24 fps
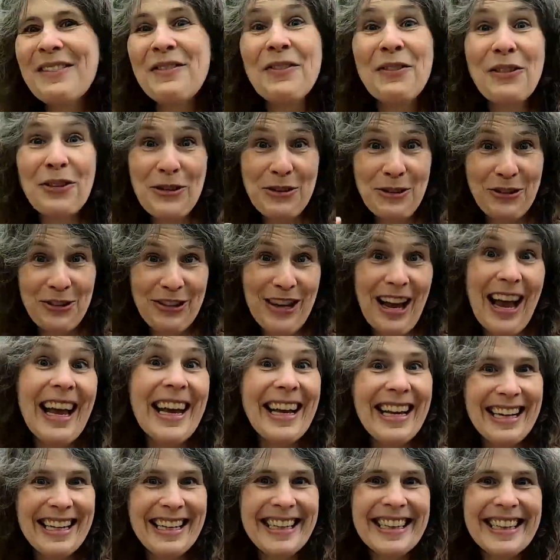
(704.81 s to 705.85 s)
food
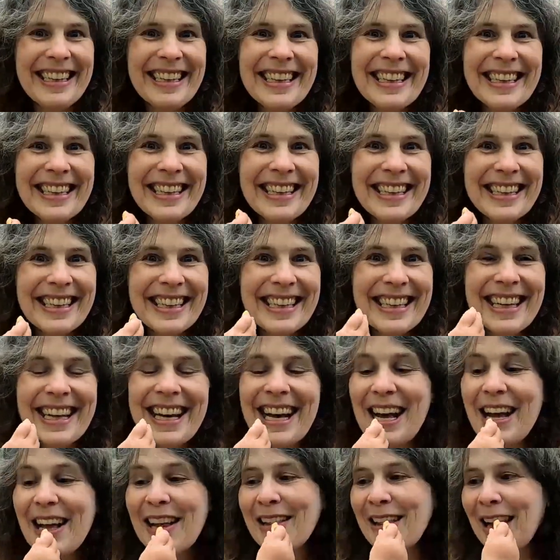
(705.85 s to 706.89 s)
chains.
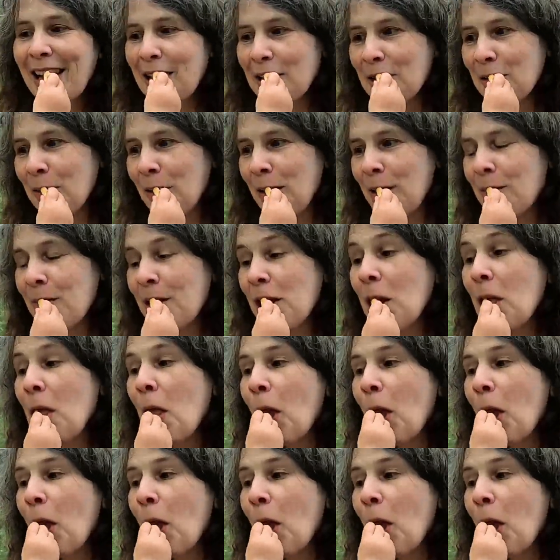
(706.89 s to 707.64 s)
Thanks, Bubs.